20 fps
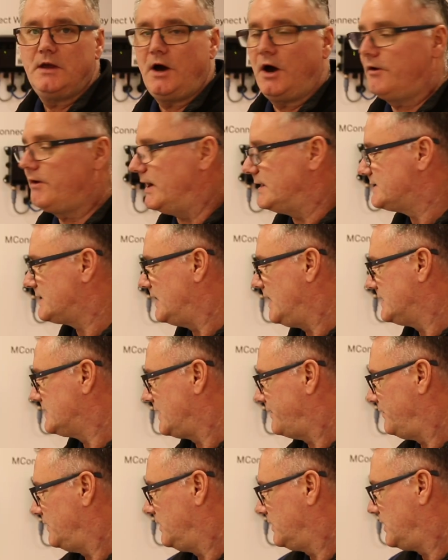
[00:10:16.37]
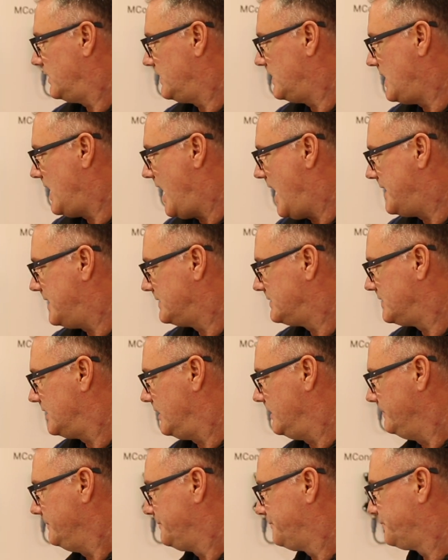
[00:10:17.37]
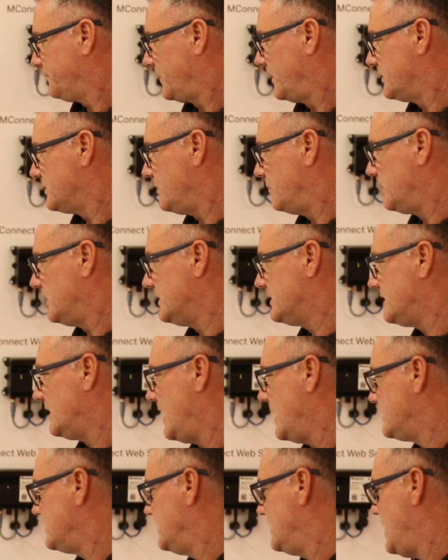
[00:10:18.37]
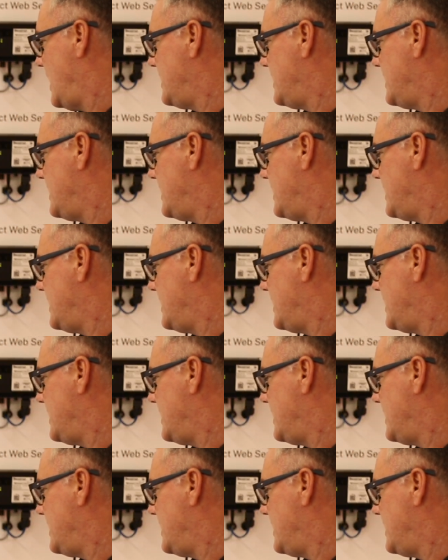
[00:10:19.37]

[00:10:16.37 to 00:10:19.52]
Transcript: Alright, so let's have a look at the editor. So we're going to select the